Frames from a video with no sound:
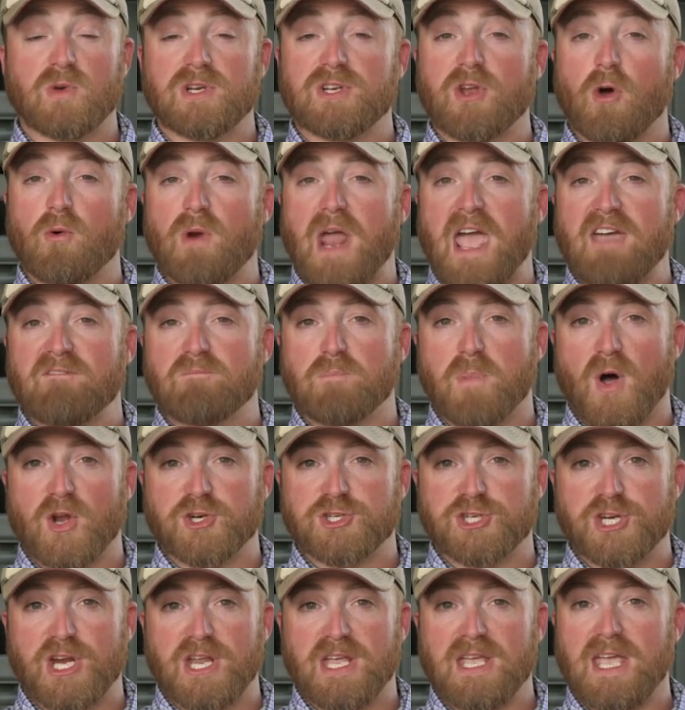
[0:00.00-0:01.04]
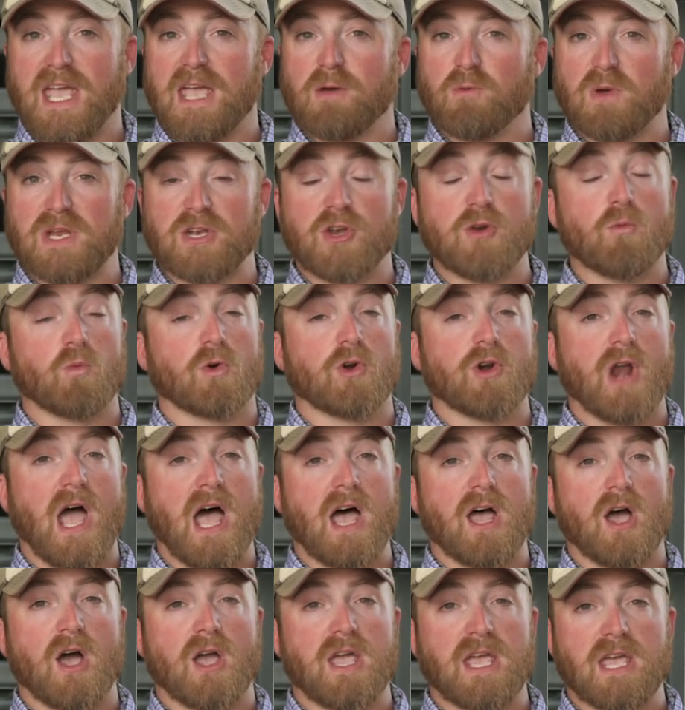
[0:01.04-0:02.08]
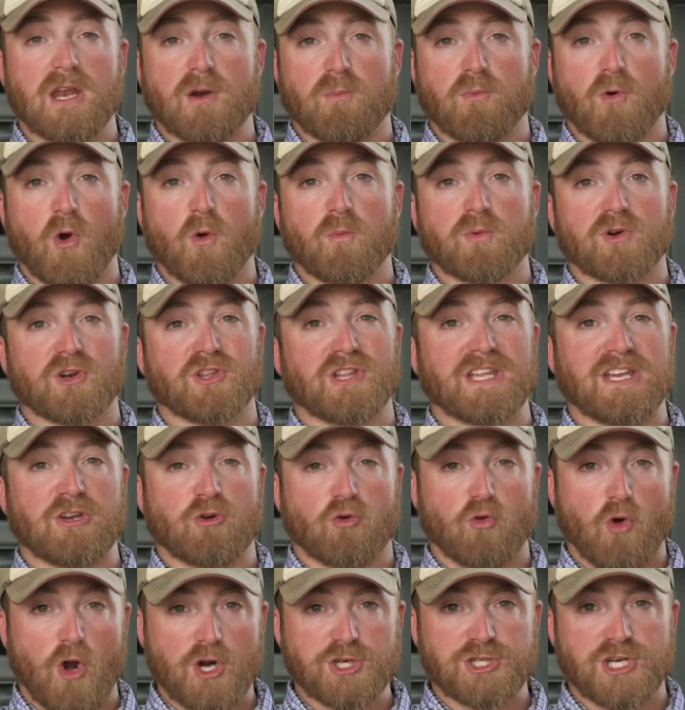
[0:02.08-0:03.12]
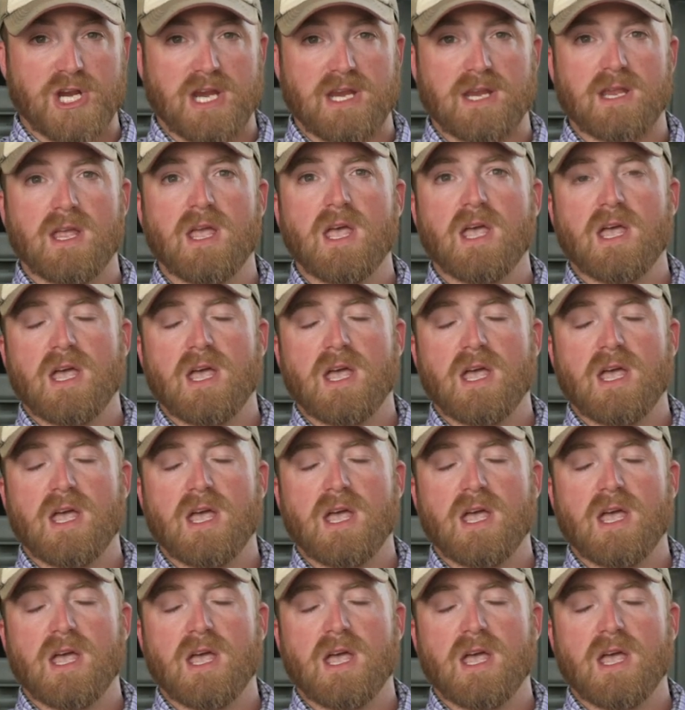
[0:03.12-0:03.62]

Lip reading: We don't have bunching, and we're not inappropriately crushing